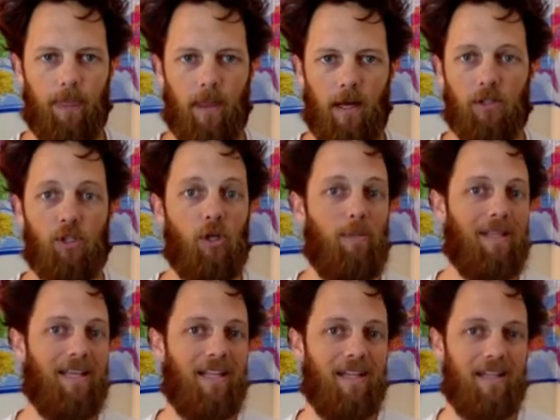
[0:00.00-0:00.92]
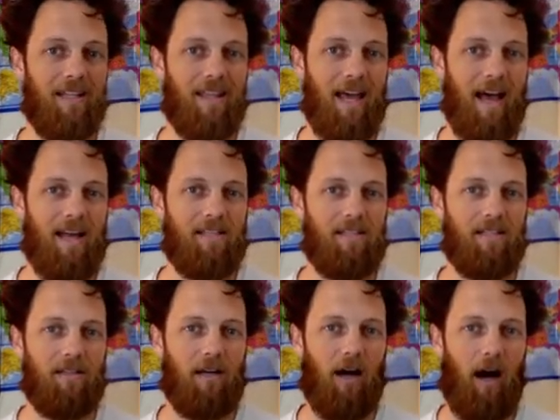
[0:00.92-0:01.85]
Assuming that that
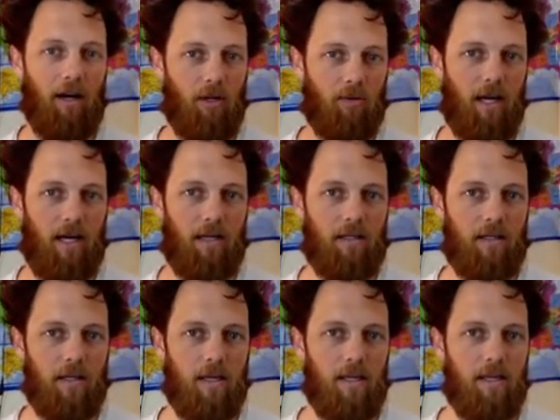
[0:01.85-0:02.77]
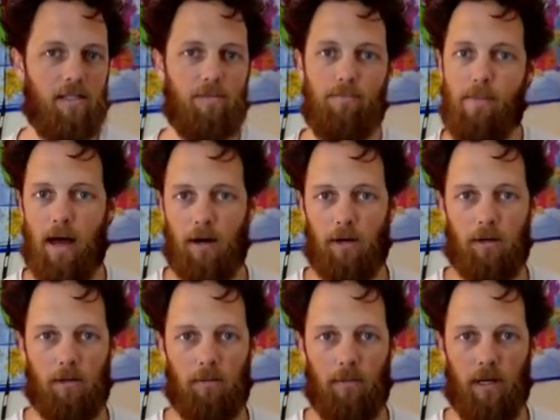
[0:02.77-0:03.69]
audio data is better
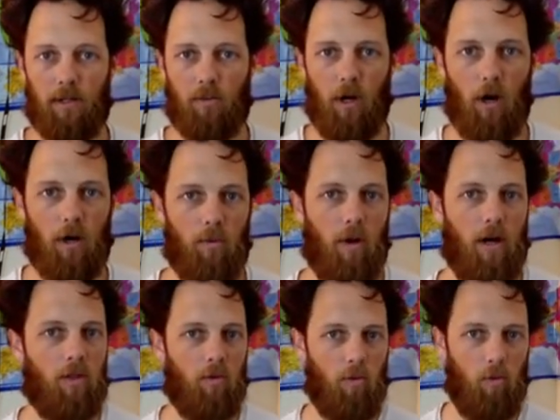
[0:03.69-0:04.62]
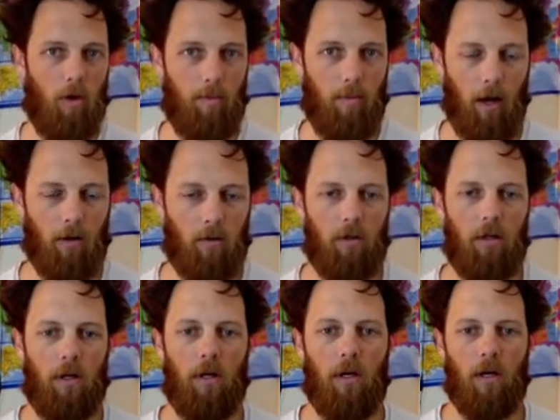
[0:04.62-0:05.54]
because we already ran it through one model.
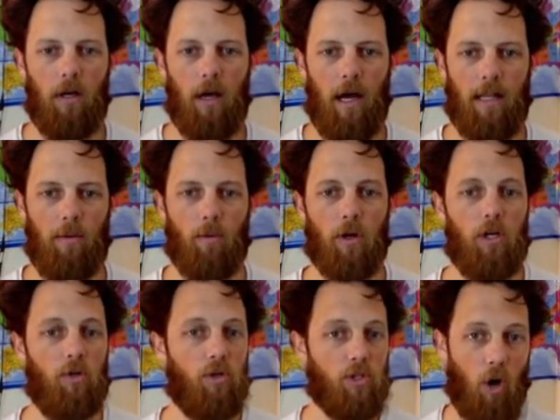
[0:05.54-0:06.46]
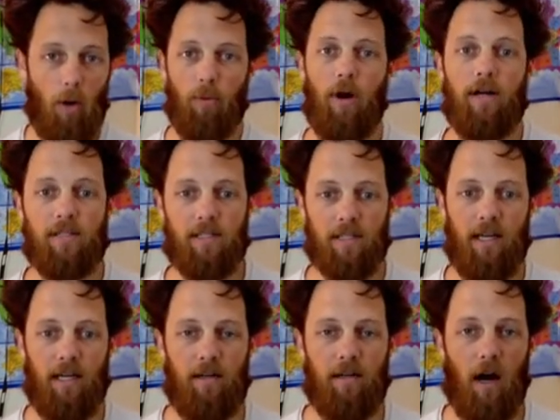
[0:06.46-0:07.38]
And then we're going to do this whole process
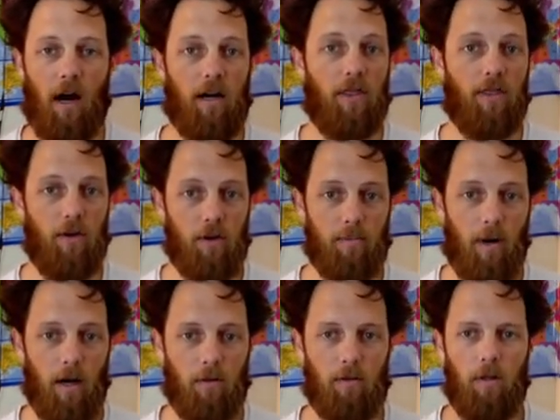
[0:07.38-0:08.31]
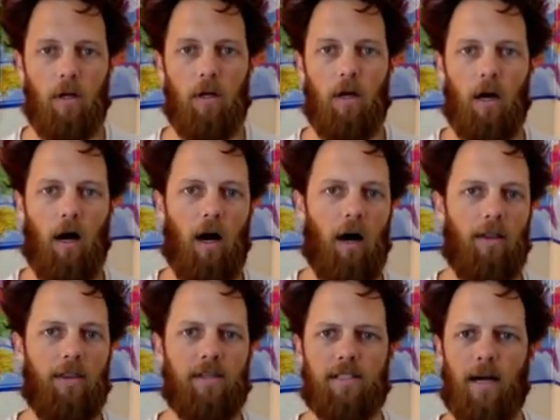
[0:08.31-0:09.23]
again on a third model.
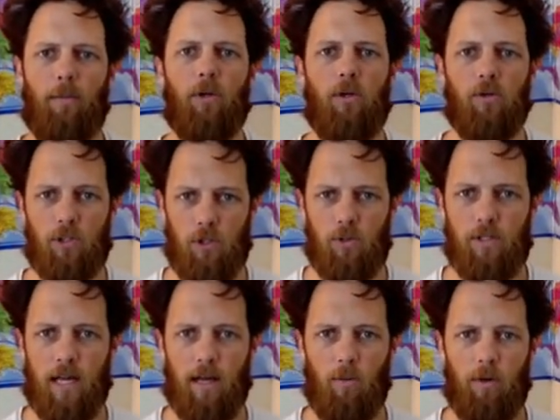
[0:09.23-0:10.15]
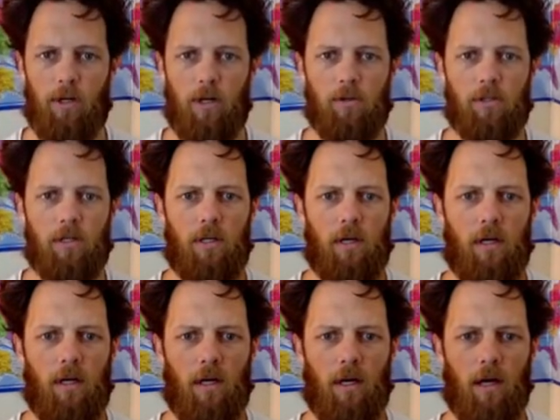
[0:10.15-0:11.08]
And this time we use 2-second windows
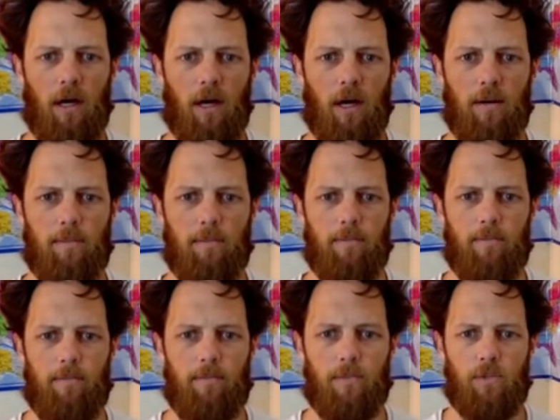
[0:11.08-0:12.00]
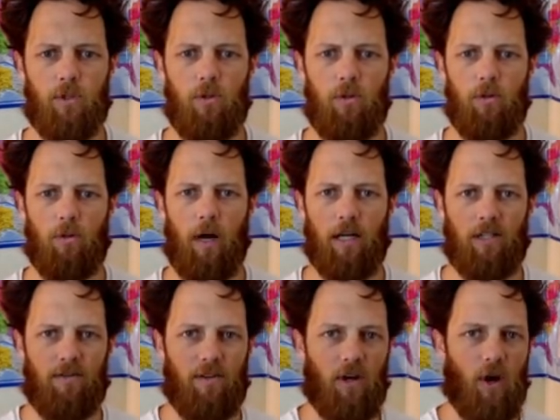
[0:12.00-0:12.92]
to
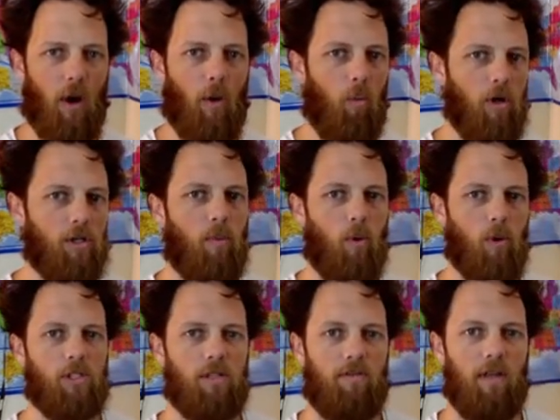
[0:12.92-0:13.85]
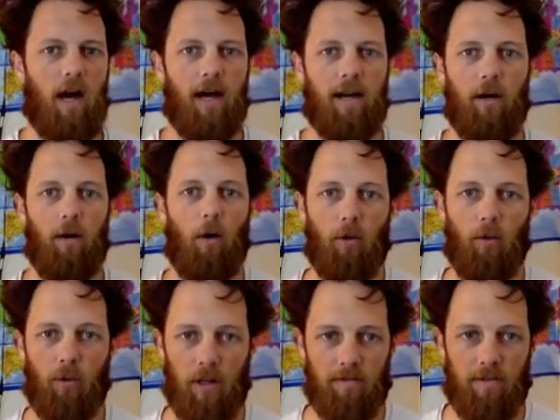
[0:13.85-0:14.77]
actually figure out which portions of the audio are
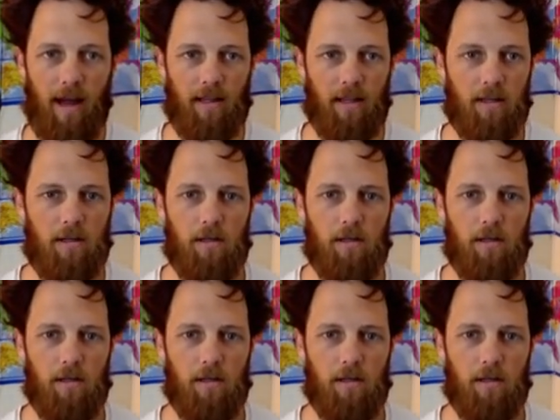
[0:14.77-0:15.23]
really valid.